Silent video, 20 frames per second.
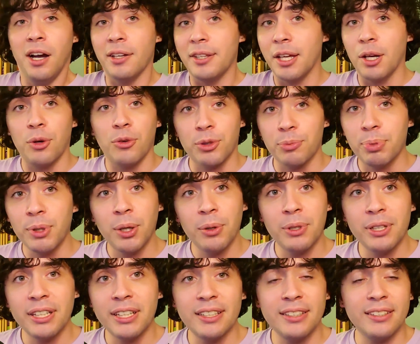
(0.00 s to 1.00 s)
Are they
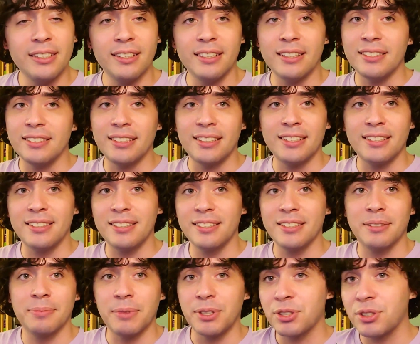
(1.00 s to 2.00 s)
overbloated? Is it a
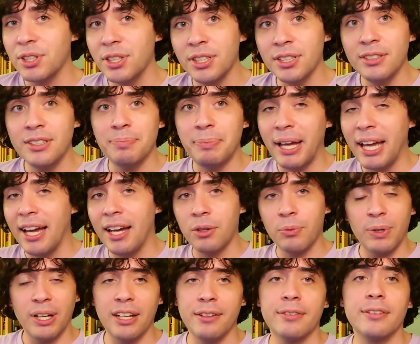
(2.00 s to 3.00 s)
system that's good,
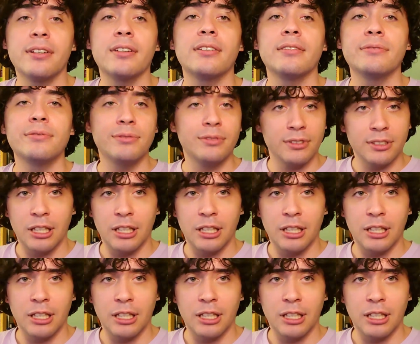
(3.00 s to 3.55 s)
bad, whatever?